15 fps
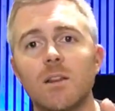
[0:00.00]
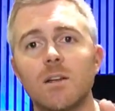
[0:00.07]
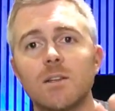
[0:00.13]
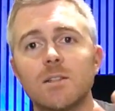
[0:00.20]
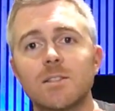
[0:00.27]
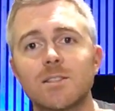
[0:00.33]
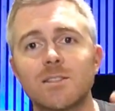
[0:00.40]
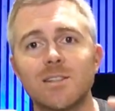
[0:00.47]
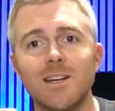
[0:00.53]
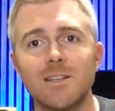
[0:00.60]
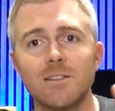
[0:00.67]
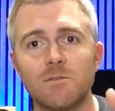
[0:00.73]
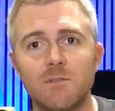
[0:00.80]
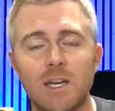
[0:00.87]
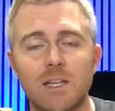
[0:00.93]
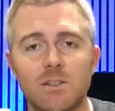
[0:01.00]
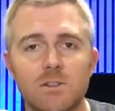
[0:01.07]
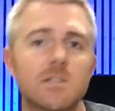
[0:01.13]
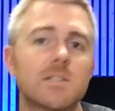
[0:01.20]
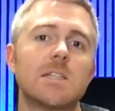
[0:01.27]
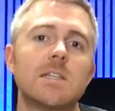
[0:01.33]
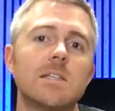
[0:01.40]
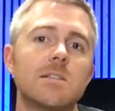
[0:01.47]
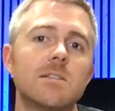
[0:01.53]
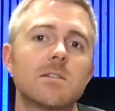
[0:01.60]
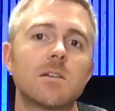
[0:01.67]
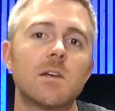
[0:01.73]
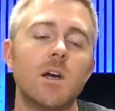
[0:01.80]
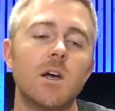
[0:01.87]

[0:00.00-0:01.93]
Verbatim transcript: the stunt Vader scenes